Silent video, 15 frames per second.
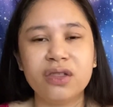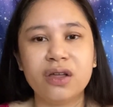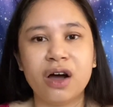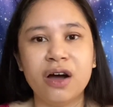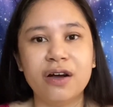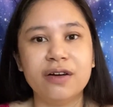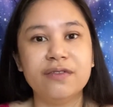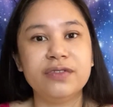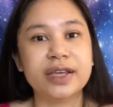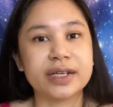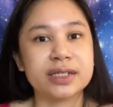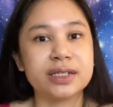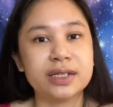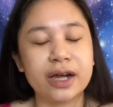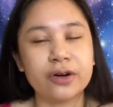of
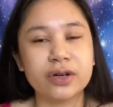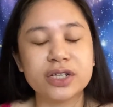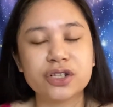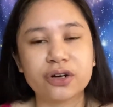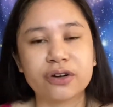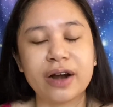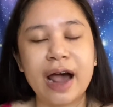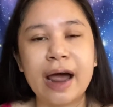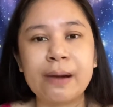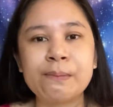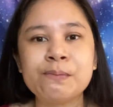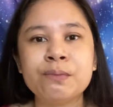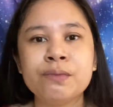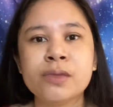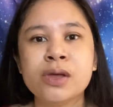this aristocrat
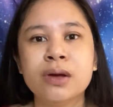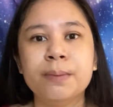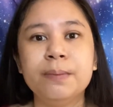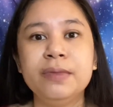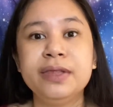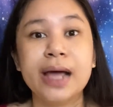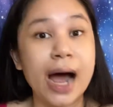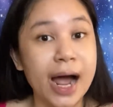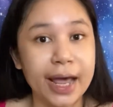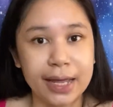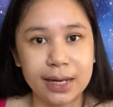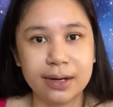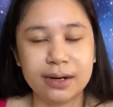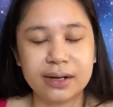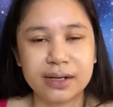
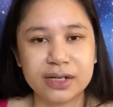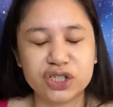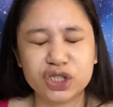died.